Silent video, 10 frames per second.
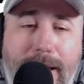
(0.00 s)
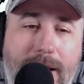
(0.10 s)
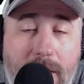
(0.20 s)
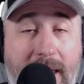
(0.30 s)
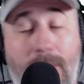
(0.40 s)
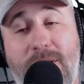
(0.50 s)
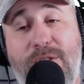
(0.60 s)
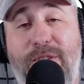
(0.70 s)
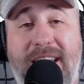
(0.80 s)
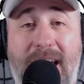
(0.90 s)
Like, okay, what
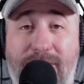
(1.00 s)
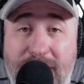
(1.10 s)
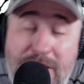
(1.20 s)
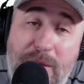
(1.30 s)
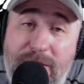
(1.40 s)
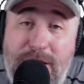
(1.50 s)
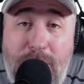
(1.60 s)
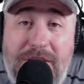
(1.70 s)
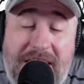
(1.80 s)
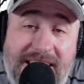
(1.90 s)
the fuck ever. Do you even
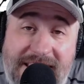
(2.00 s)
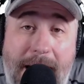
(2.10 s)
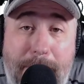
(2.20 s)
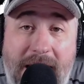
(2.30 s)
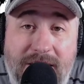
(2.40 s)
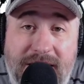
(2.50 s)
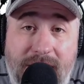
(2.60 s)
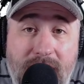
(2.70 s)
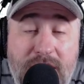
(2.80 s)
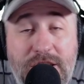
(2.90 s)
know that stat matters here?